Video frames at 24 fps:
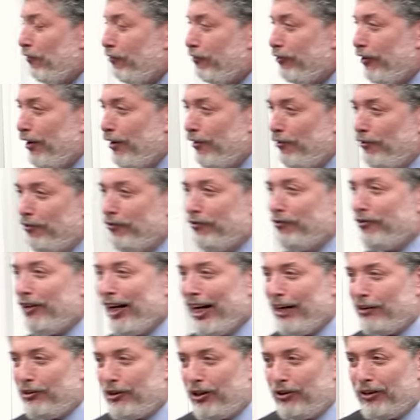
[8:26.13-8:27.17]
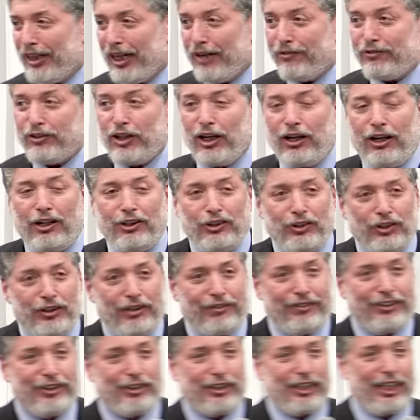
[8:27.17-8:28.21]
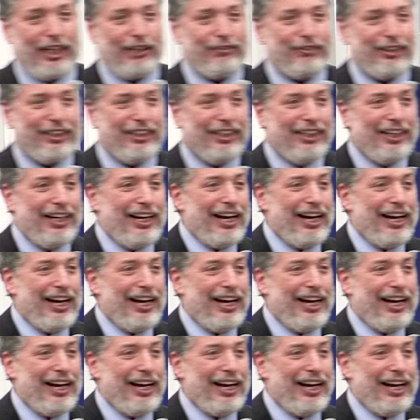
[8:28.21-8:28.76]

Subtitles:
from Pharaoh after hundreds of years of slavery,